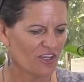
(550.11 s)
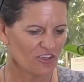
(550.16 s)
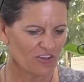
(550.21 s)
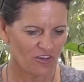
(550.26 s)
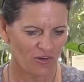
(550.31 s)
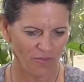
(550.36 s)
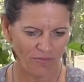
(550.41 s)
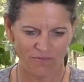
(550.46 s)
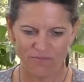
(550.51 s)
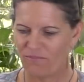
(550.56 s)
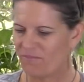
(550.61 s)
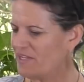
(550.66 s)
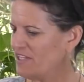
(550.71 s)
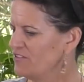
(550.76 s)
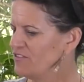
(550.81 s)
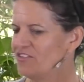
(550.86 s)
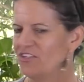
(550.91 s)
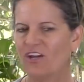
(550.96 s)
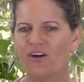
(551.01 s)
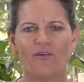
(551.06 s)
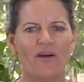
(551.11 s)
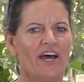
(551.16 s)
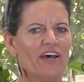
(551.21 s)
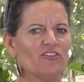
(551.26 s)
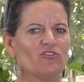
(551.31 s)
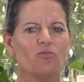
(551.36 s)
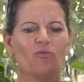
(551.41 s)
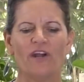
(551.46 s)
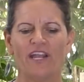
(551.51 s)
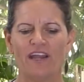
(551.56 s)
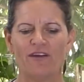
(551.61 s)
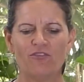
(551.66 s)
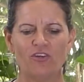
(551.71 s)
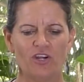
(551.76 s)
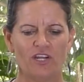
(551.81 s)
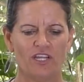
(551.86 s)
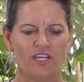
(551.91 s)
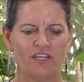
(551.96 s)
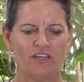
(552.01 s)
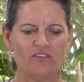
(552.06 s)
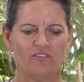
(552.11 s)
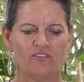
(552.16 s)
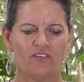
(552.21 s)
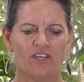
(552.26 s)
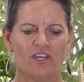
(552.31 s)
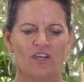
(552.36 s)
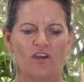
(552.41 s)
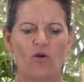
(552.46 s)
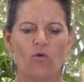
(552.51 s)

you're PCOS, whatever it is,